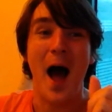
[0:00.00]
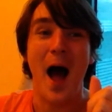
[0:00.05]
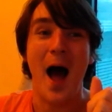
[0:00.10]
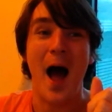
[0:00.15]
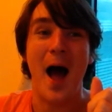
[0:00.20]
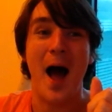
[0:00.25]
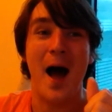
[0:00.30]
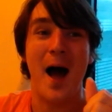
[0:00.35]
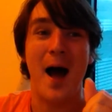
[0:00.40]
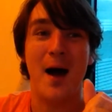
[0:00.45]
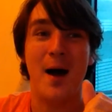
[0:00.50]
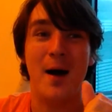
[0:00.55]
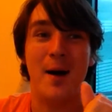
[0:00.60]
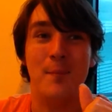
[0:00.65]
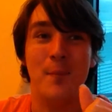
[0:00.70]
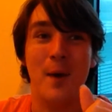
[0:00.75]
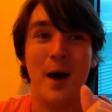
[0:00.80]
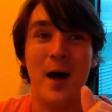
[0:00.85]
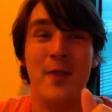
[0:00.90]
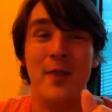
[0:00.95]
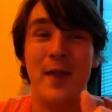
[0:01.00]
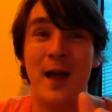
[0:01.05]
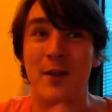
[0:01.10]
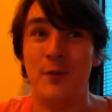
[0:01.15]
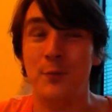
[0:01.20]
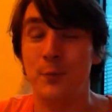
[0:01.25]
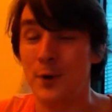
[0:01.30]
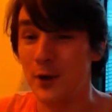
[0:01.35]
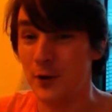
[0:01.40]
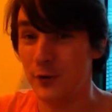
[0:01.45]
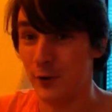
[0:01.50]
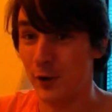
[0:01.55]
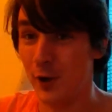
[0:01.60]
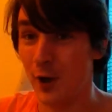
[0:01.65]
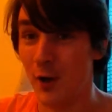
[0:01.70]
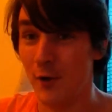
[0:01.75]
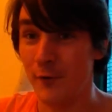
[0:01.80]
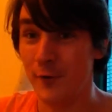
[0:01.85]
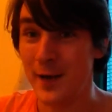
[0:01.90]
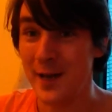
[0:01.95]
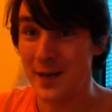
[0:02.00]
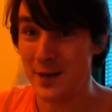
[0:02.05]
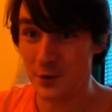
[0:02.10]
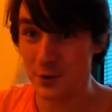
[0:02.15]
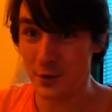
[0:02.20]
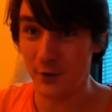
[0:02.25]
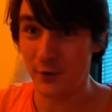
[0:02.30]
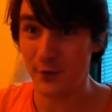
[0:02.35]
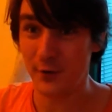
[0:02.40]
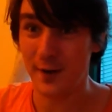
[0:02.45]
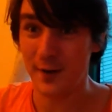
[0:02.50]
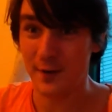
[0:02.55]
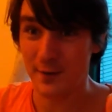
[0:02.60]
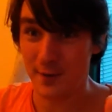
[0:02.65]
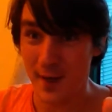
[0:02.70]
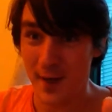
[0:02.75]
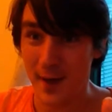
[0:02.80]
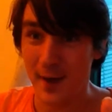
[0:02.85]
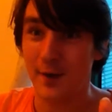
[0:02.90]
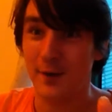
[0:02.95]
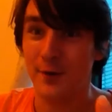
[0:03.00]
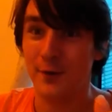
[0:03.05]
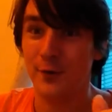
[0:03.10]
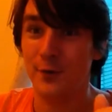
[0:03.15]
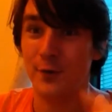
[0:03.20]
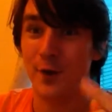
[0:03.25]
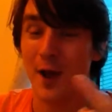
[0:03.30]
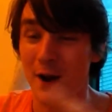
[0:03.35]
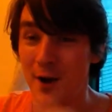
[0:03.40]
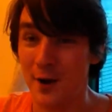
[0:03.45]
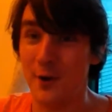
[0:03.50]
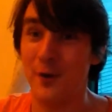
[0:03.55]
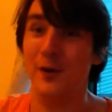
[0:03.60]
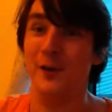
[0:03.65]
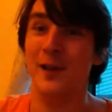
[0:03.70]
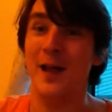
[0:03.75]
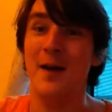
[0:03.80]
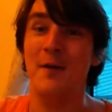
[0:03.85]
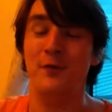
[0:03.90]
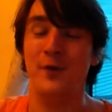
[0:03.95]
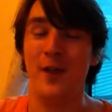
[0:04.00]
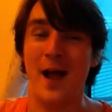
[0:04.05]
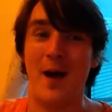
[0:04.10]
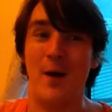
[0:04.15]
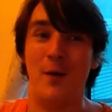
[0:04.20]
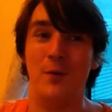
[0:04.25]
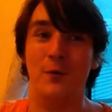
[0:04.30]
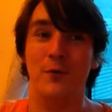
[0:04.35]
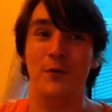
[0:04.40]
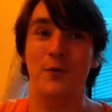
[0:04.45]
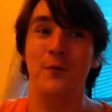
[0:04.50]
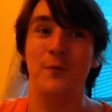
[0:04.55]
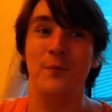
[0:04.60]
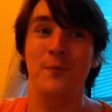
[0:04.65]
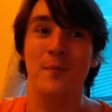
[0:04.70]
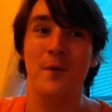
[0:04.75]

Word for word: and that's because a lot of the interesting things are left out.